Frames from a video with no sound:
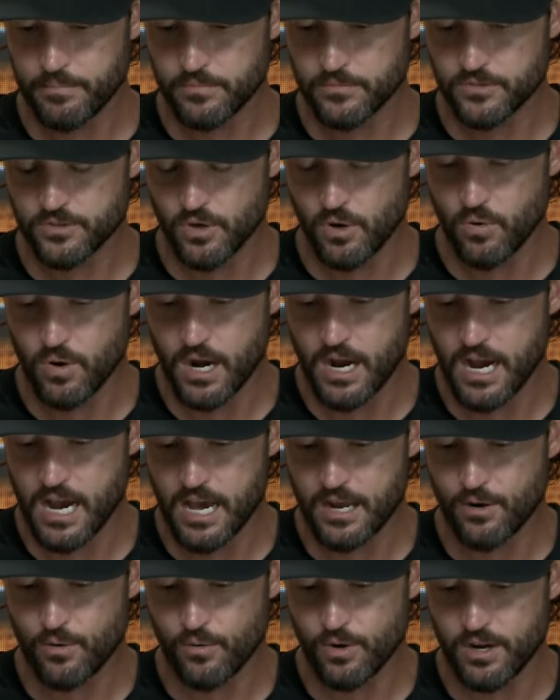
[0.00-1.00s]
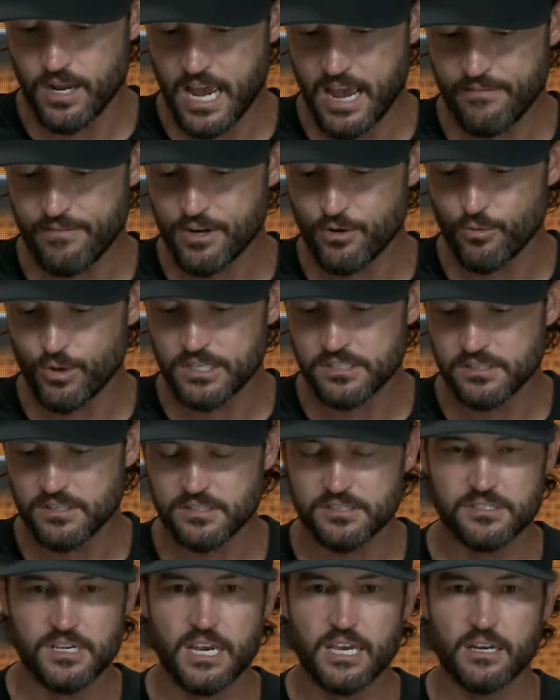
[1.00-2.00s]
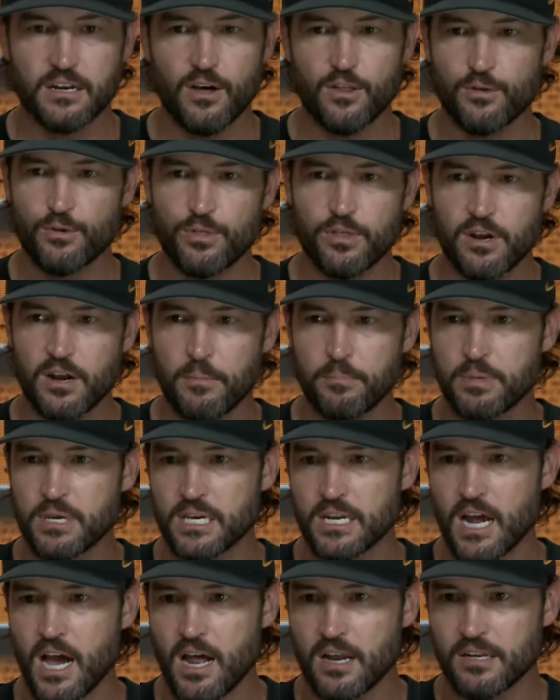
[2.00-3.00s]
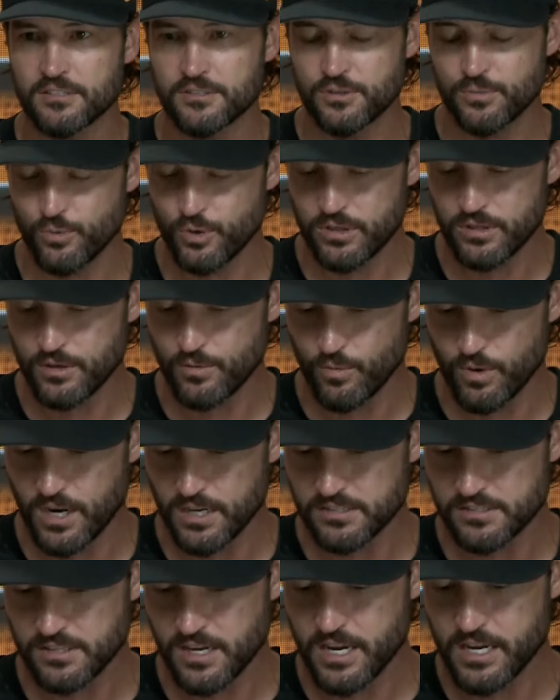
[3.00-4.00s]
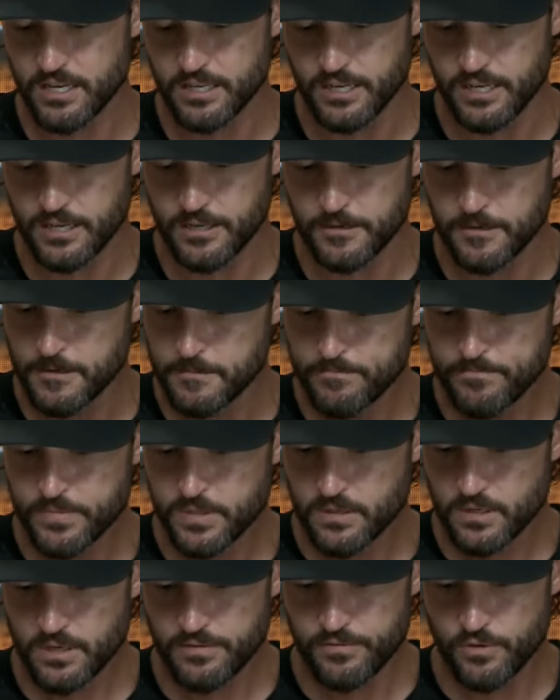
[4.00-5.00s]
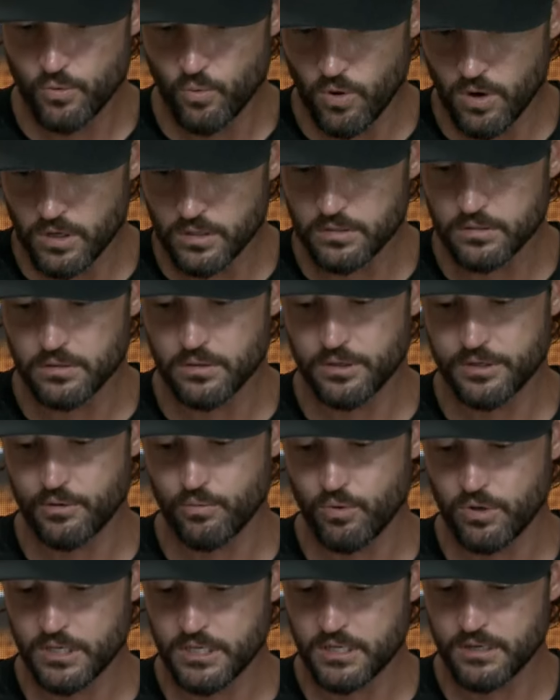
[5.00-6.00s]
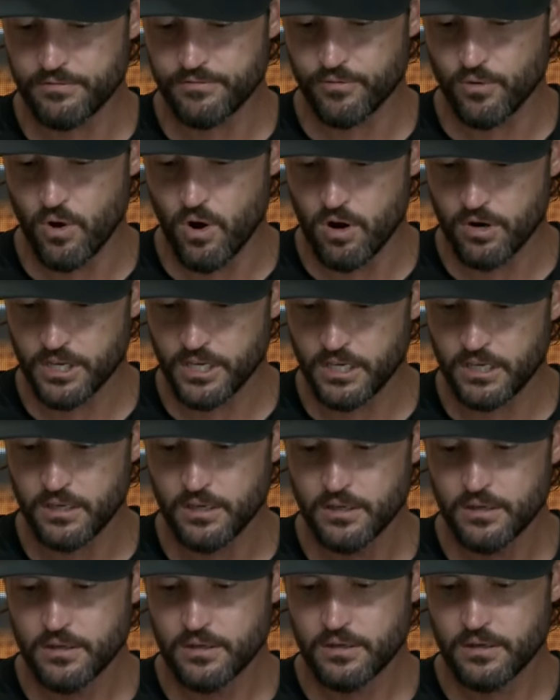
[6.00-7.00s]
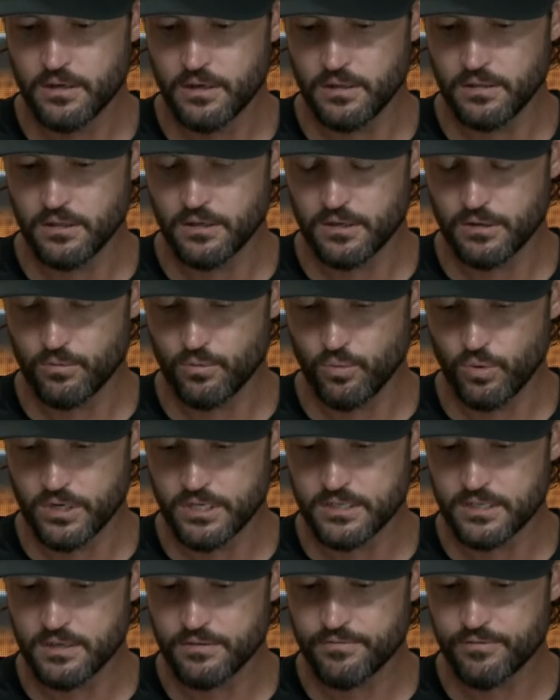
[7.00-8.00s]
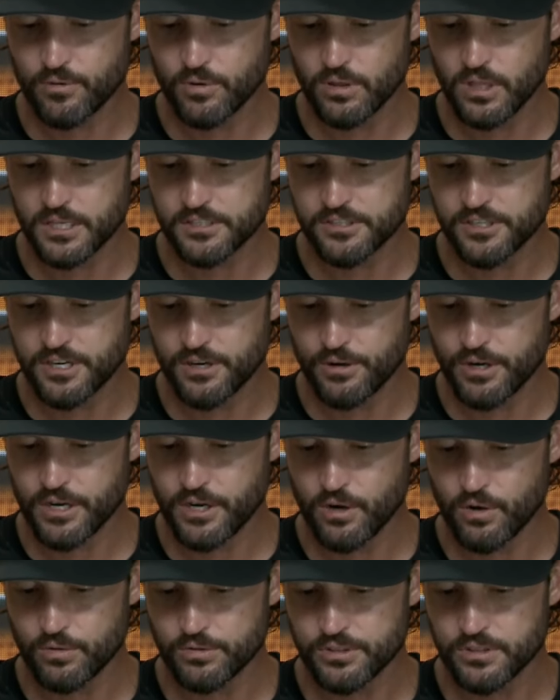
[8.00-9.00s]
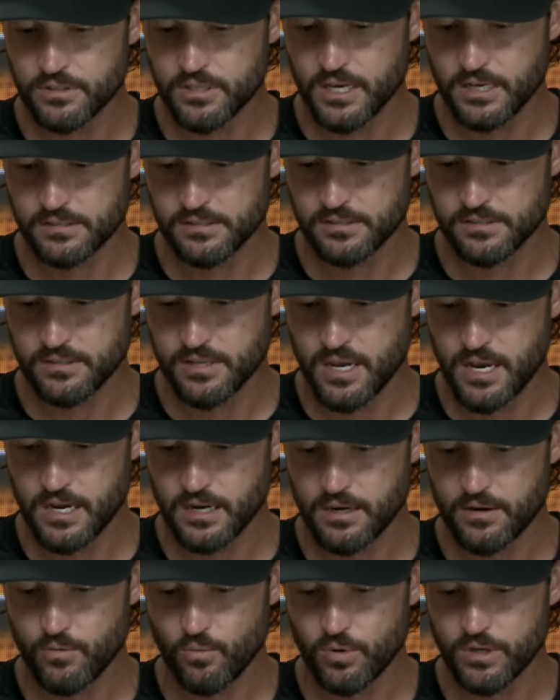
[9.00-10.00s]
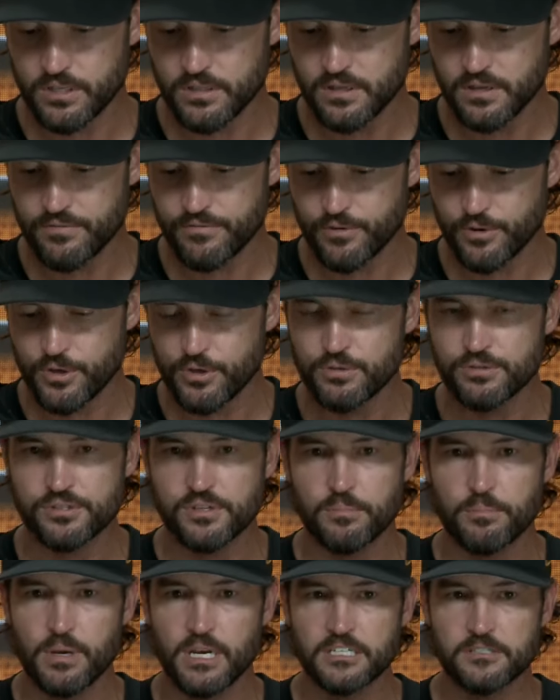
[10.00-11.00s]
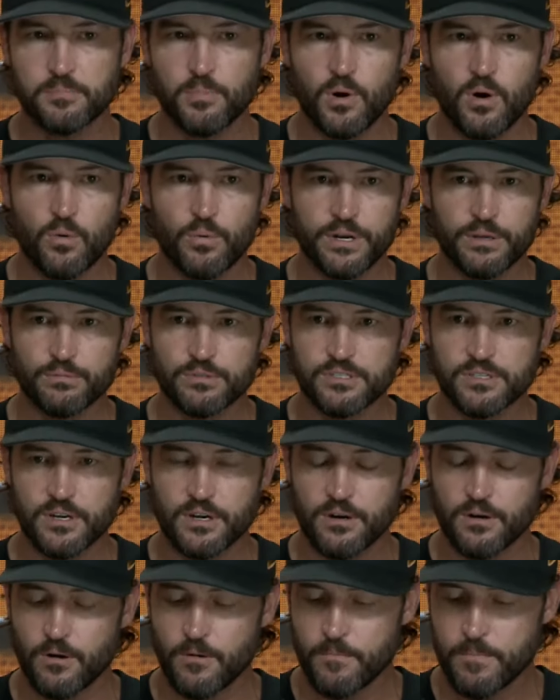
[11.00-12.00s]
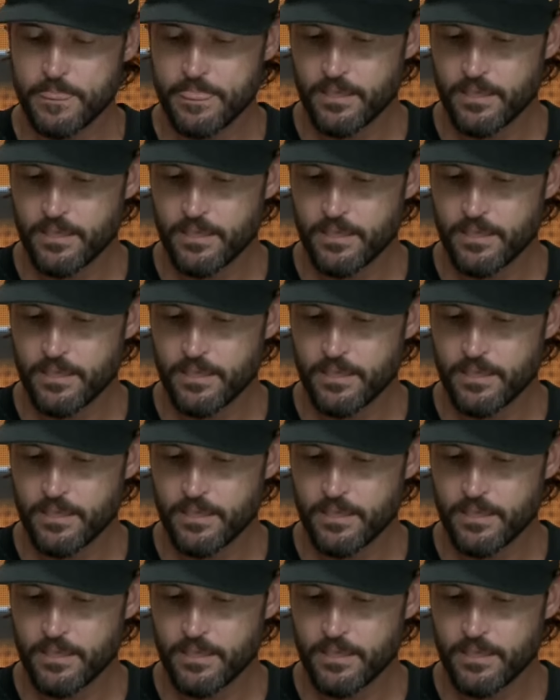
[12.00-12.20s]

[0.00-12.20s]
So I don't have any reason to say it other than I'm being honest with you when I say it. And if you want, look at what he did for Augie. Look at what he did for a legendary coach at Texas Tech, what he did for Houston baseball when he was there.